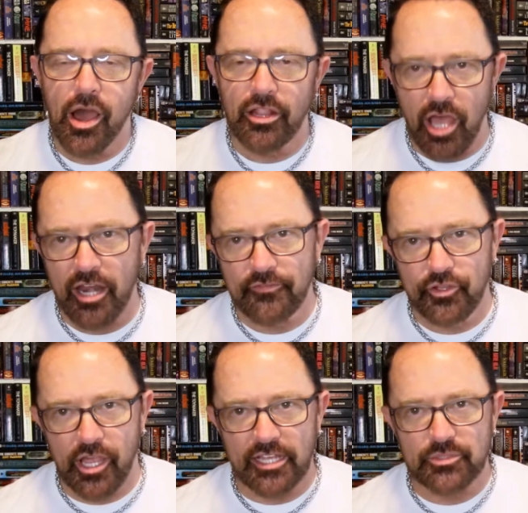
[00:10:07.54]
A lot of
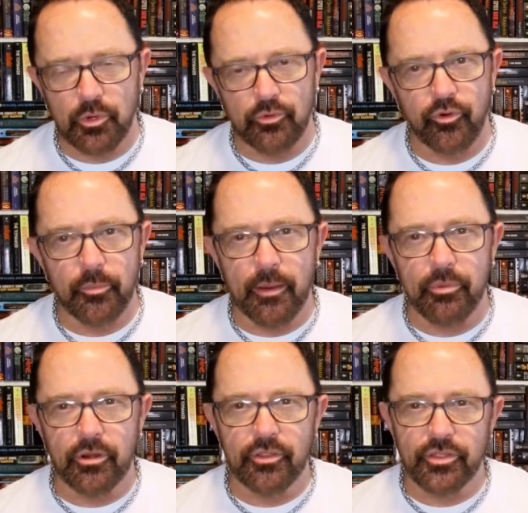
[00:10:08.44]
you guys will
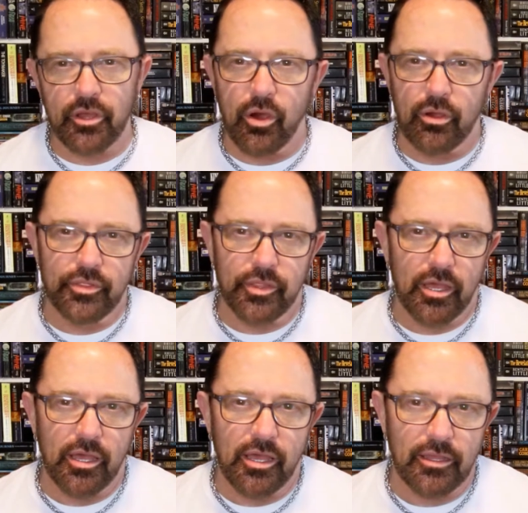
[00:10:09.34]
remember
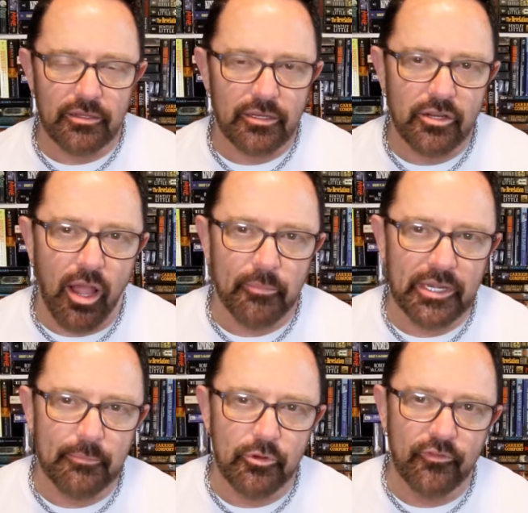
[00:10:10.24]
the
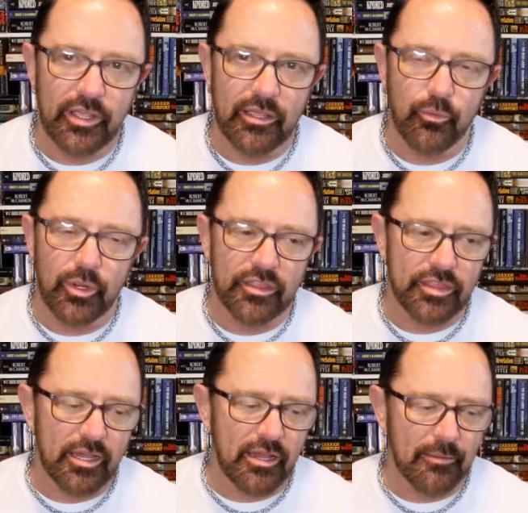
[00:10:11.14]
comedy movie with
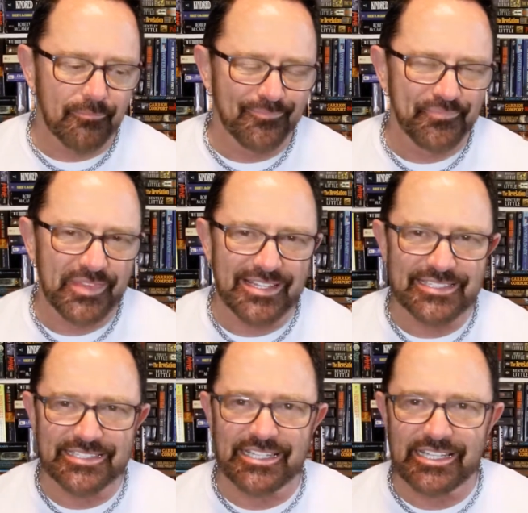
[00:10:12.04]

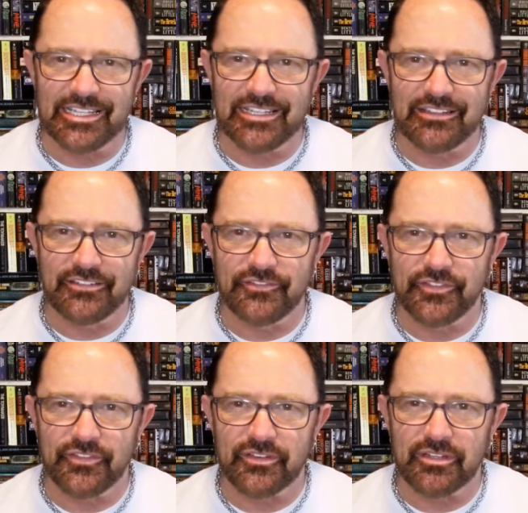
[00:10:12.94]
Steve